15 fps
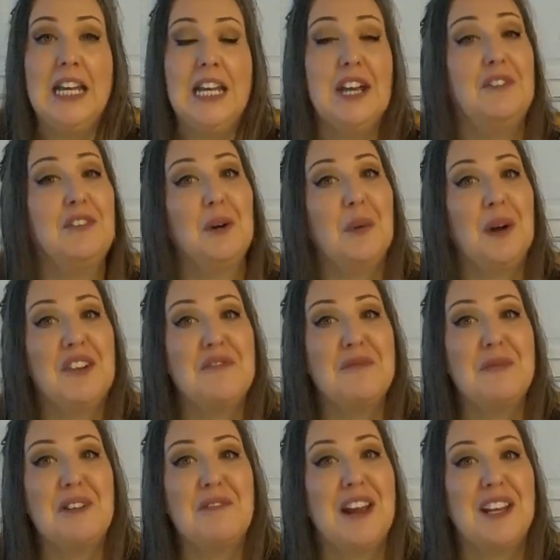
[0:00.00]
If you're one of
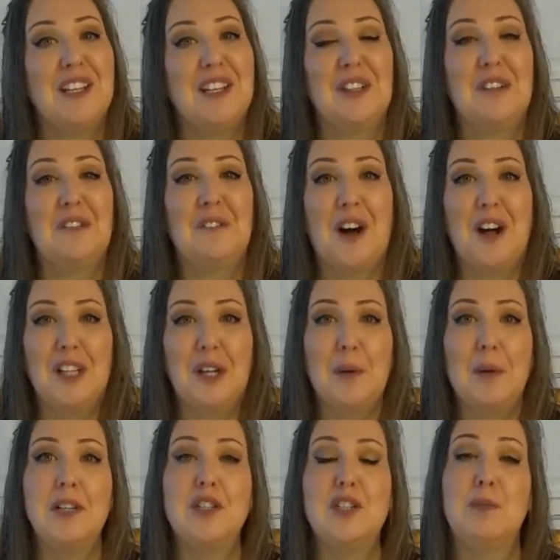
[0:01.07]
my regular
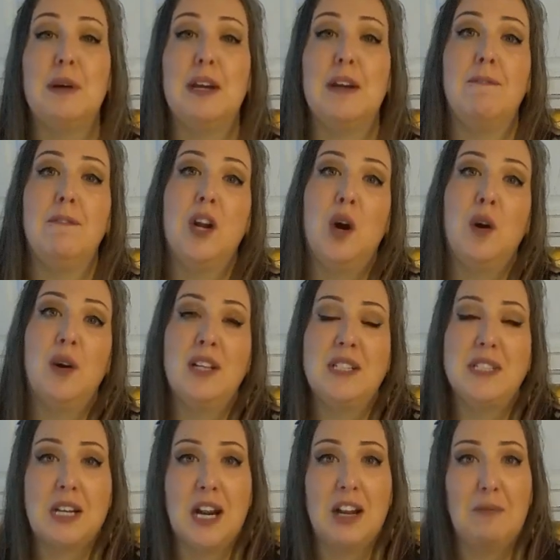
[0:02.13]
followers, you may have noticed
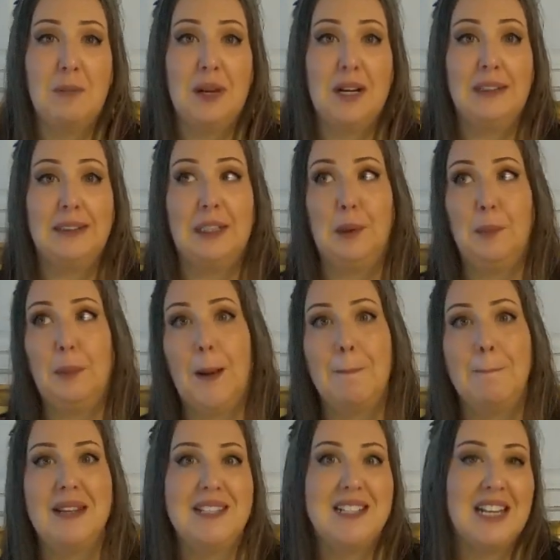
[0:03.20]
that I've been a little bit
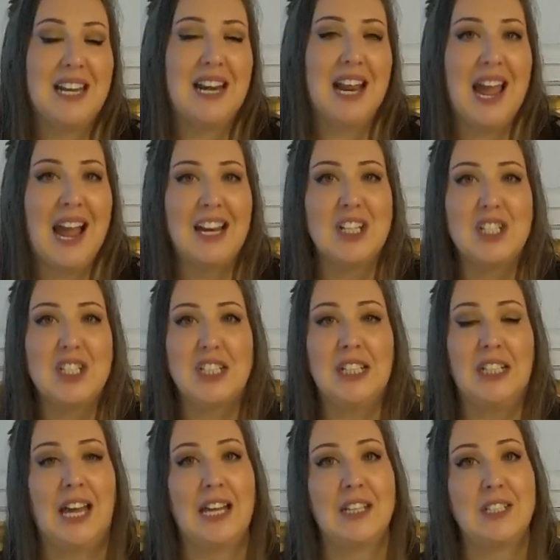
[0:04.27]
missing in action the
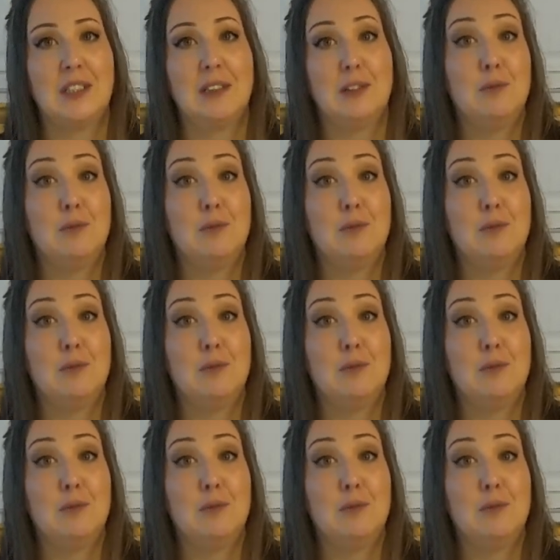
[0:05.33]
last